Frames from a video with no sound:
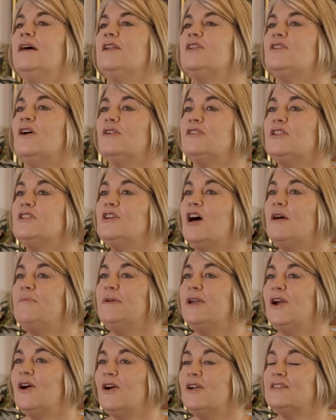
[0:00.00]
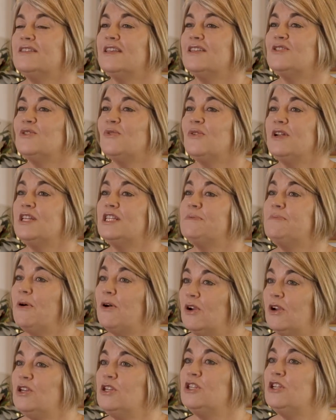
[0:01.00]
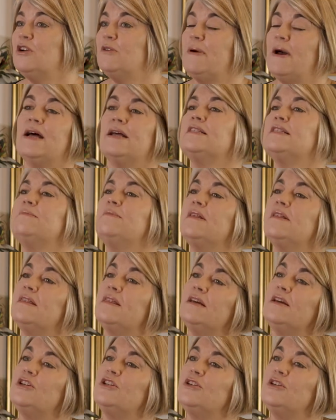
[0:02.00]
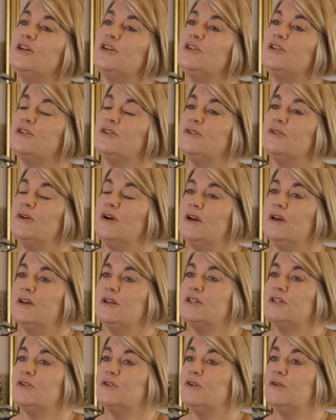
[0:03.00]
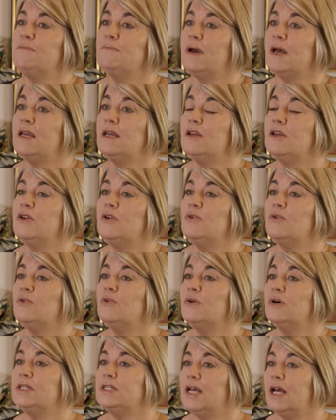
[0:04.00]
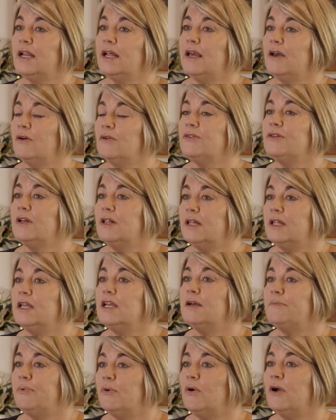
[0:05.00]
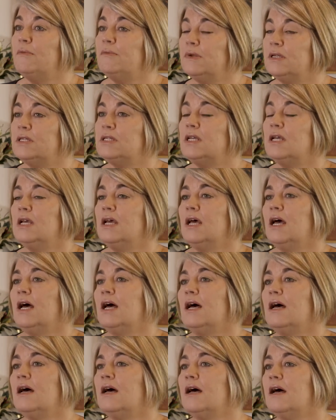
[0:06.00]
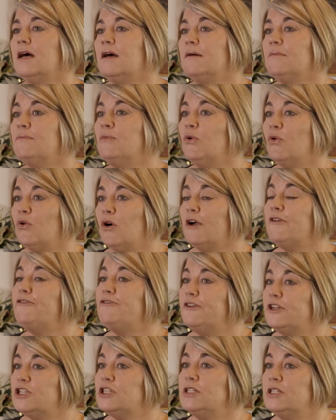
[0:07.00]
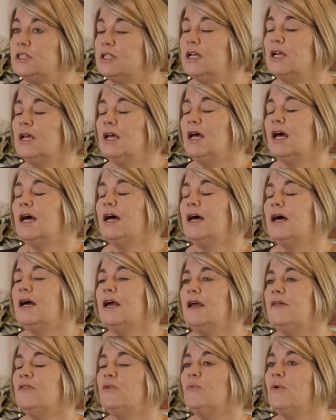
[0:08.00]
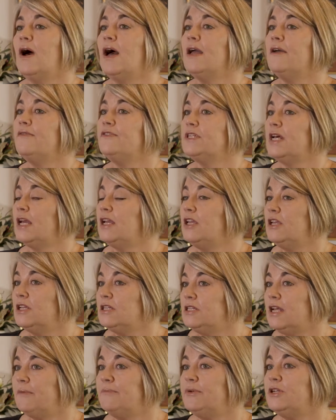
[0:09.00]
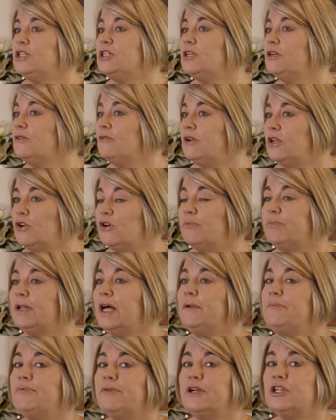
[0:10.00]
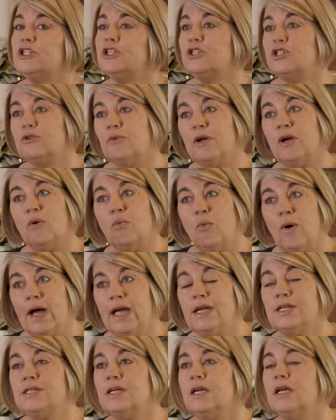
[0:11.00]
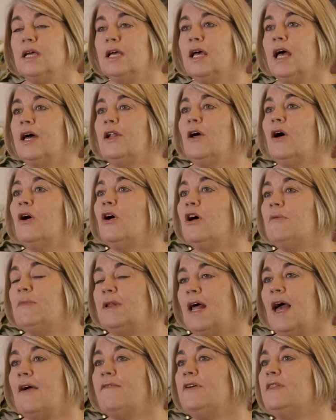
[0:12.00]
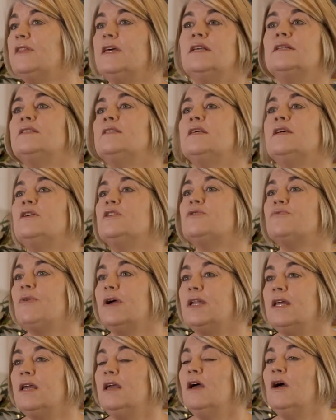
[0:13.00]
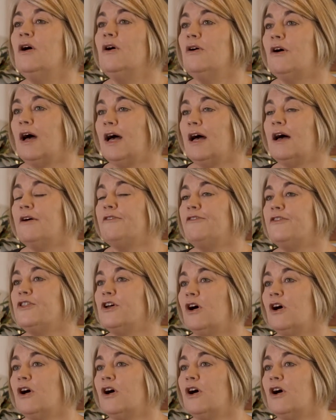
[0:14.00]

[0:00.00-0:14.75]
Dr. Toby Coates has already spoken to you about some of the things you can do to make your telehealth clinic appointment more efficient in the way of taking your temperature and your blood pressure, doing a weight at home and having these things ready for the